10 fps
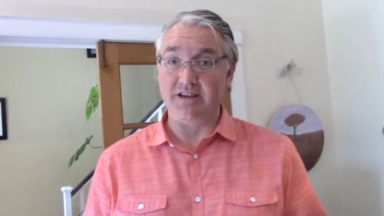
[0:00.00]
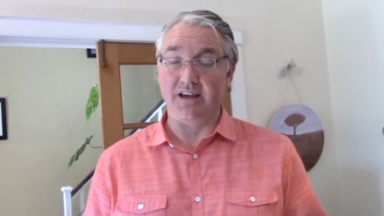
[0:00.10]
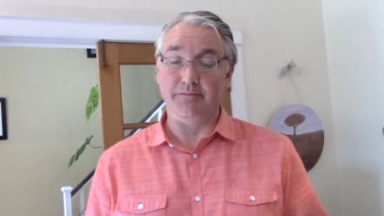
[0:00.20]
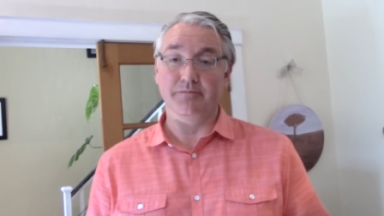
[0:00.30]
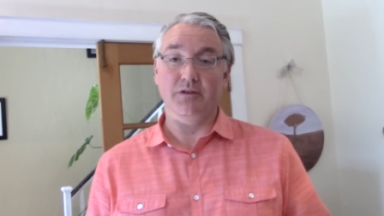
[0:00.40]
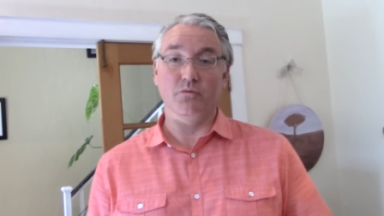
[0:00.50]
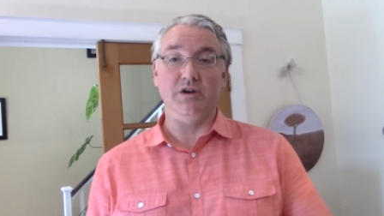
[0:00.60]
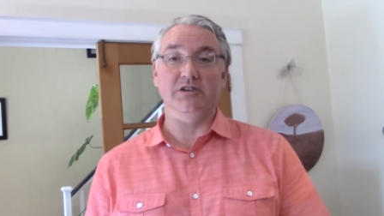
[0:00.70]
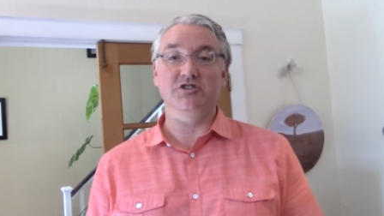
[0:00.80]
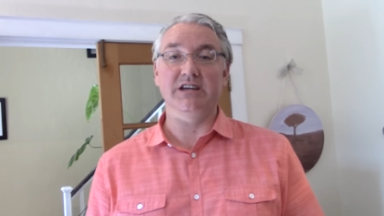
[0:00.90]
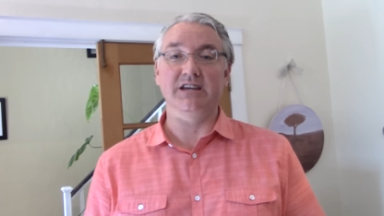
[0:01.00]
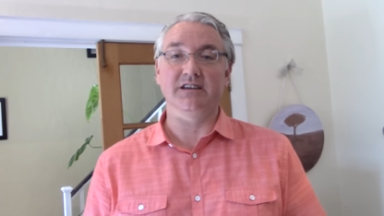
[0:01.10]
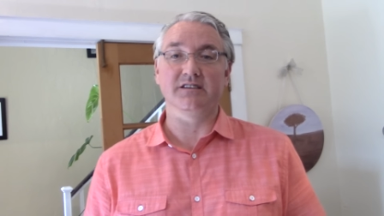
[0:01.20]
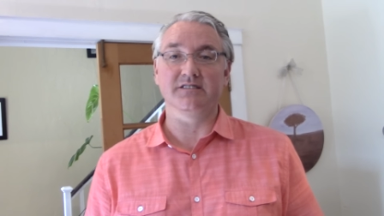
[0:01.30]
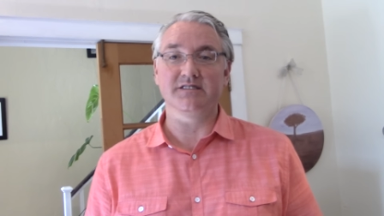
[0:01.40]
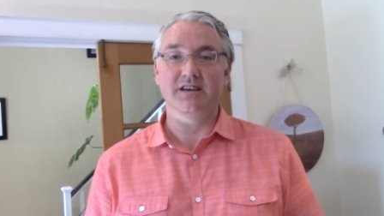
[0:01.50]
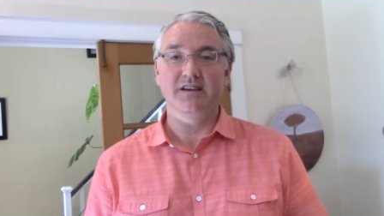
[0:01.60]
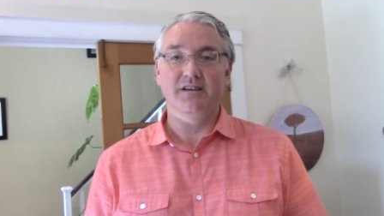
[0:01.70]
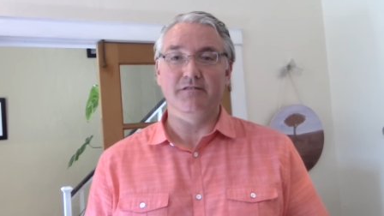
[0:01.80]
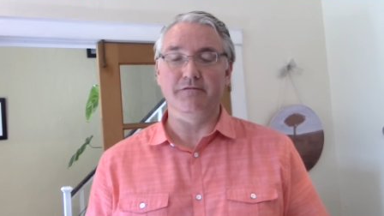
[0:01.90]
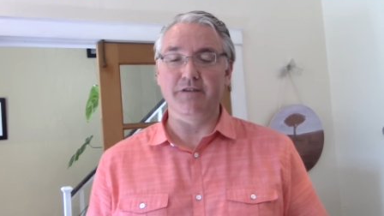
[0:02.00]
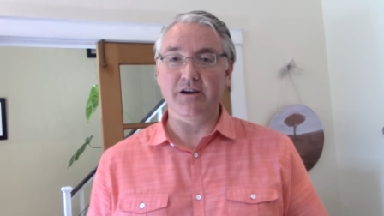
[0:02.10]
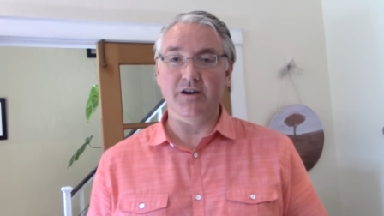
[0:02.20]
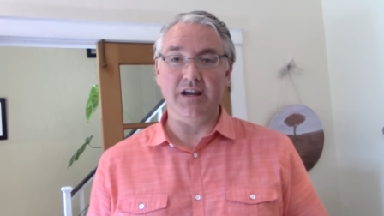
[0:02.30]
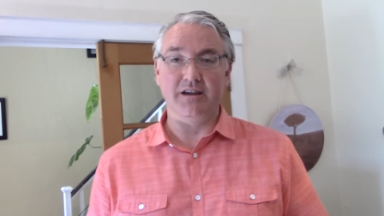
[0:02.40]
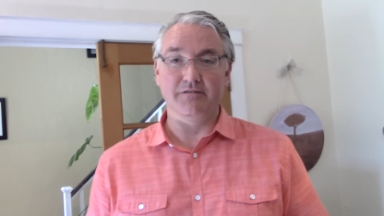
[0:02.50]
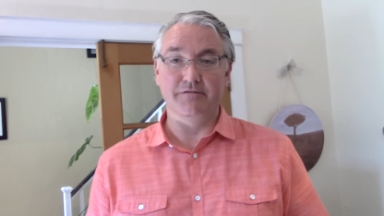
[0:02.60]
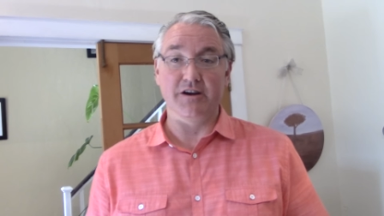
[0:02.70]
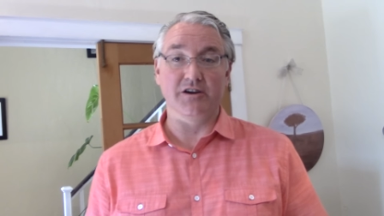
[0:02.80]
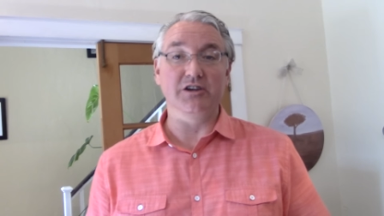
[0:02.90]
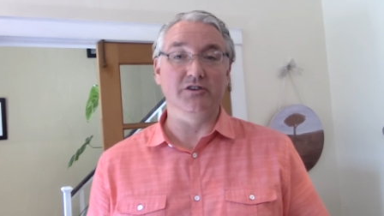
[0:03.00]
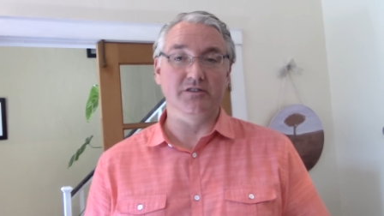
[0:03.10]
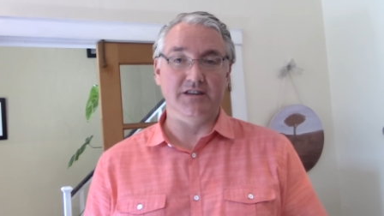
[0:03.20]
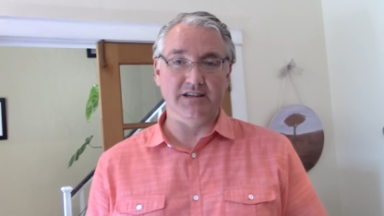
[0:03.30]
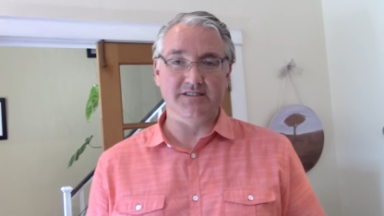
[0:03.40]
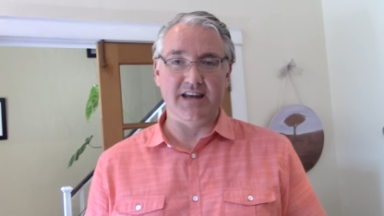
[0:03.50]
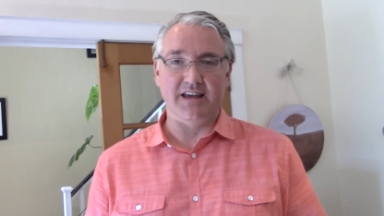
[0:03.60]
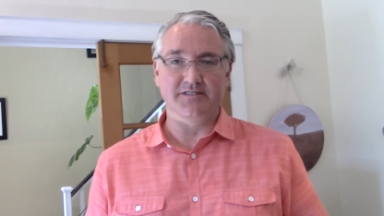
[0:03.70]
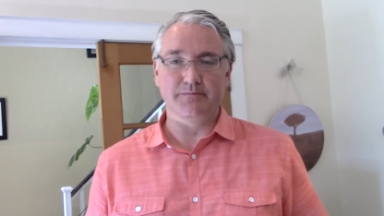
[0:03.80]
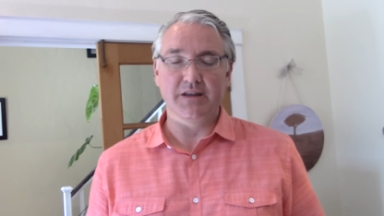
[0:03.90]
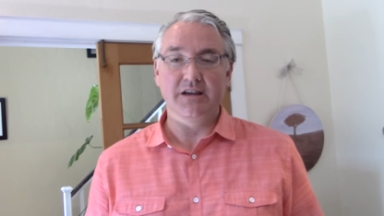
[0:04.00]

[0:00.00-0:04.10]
time, which is very, very good these days.